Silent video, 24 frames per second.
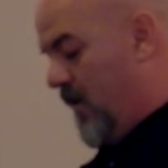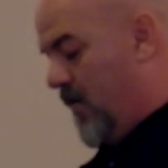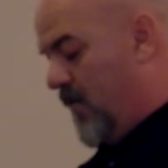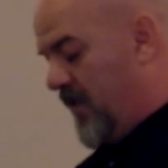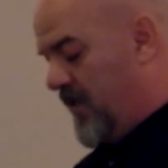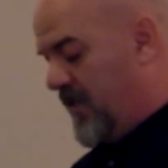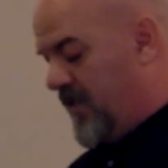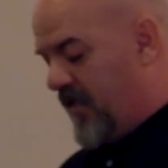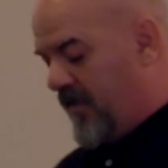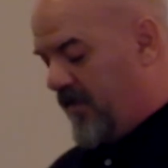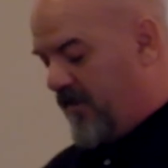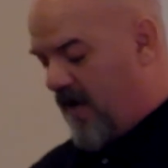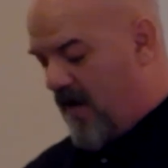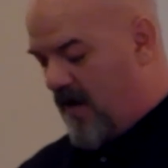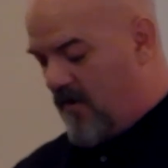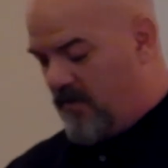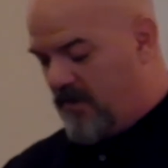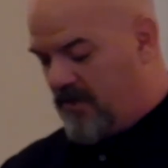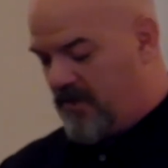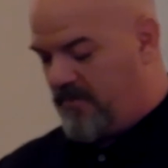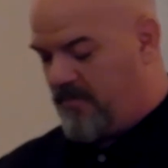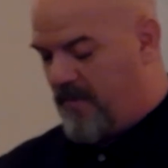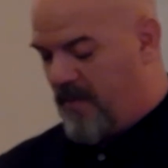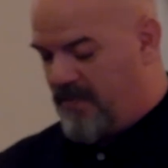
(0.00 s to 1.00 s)
What she
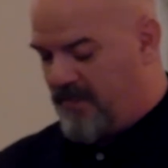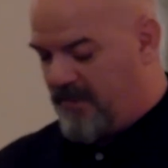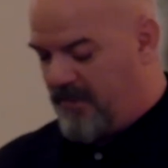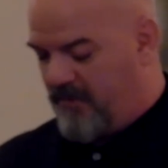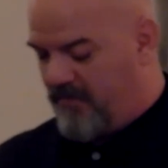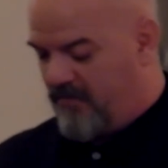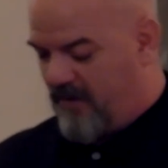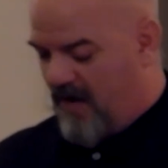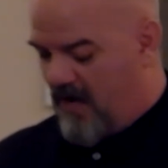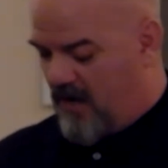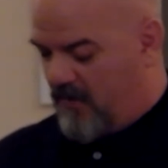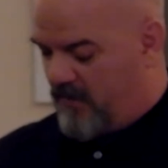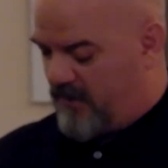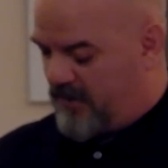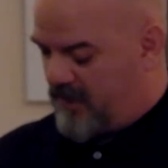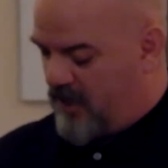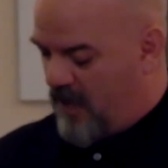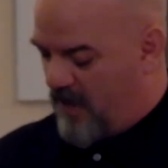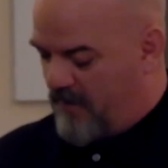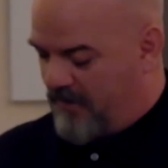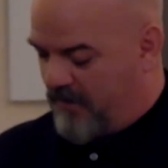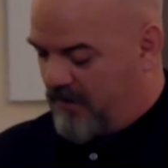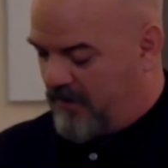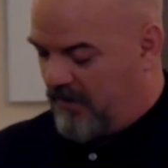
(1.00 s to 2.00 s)
thought was spongy ground was an
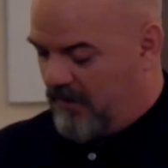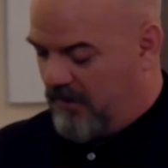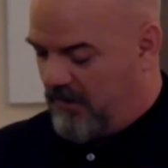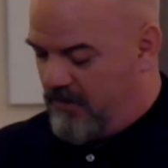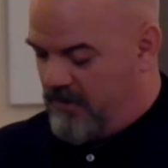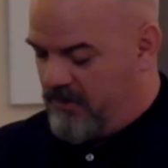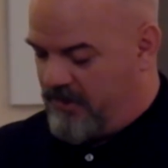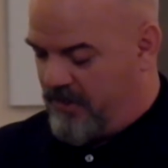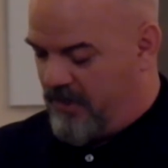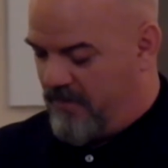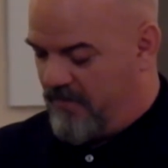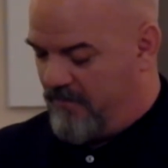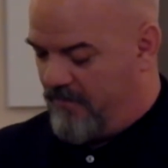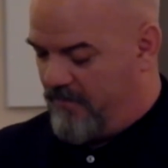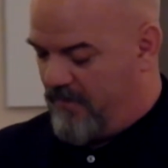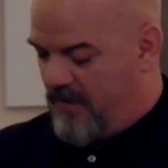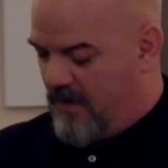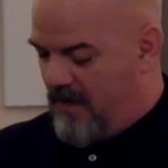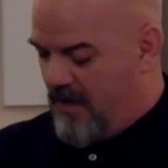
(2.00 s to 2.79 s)
optical illusion.